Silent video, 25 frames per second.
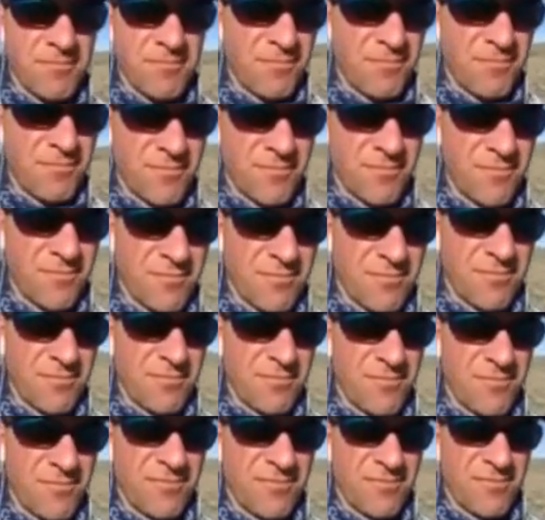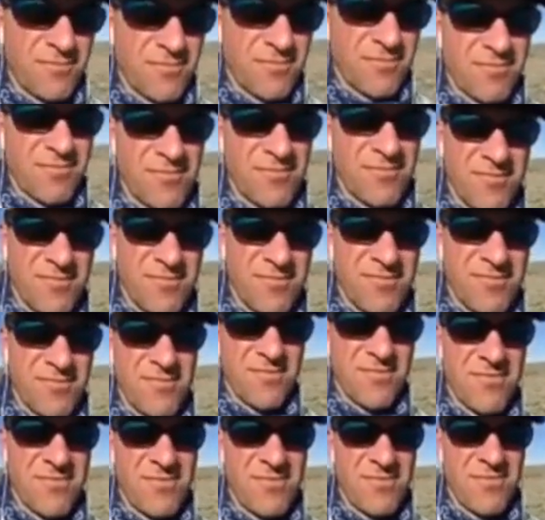
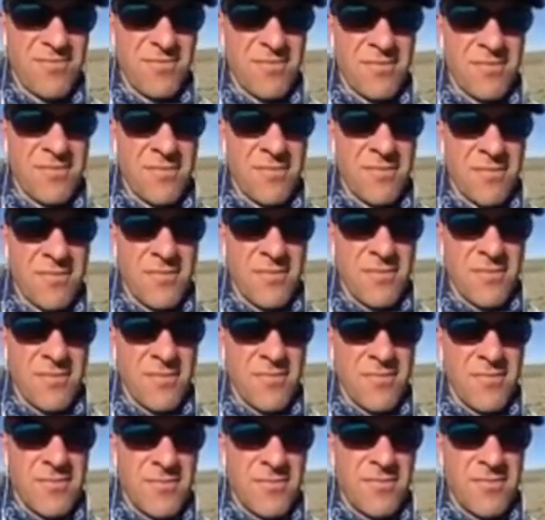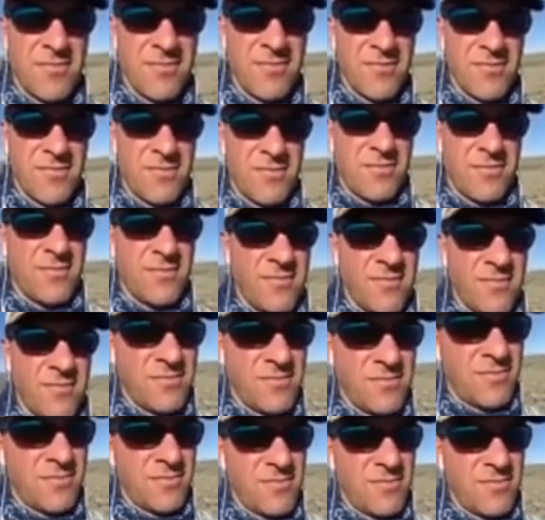
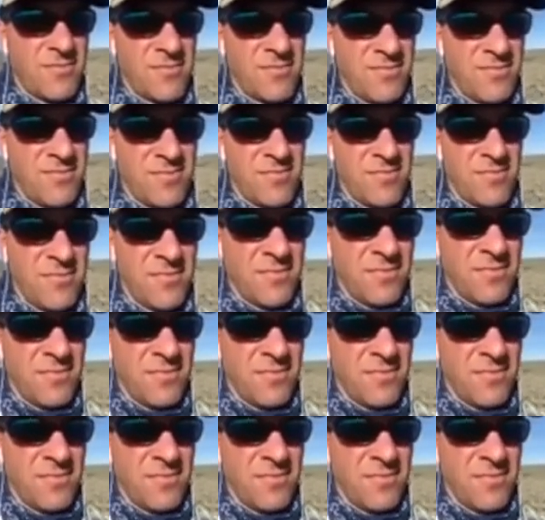(not speaking)